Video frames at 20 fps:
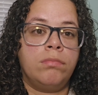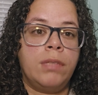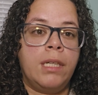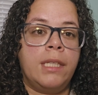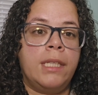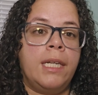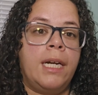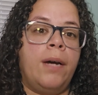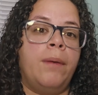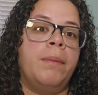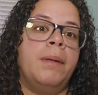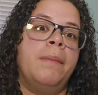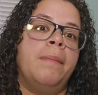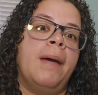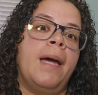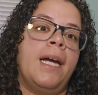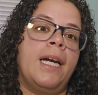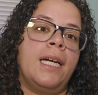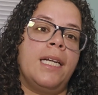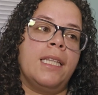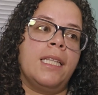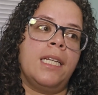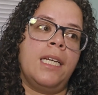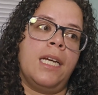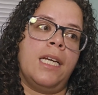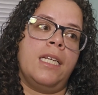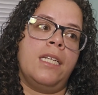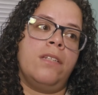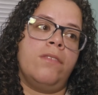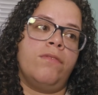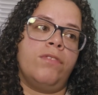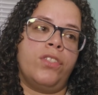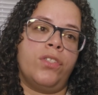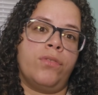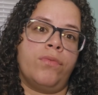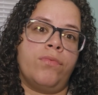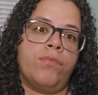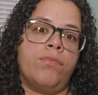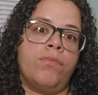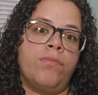and then I'll be back at the end of
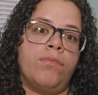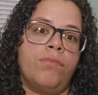June.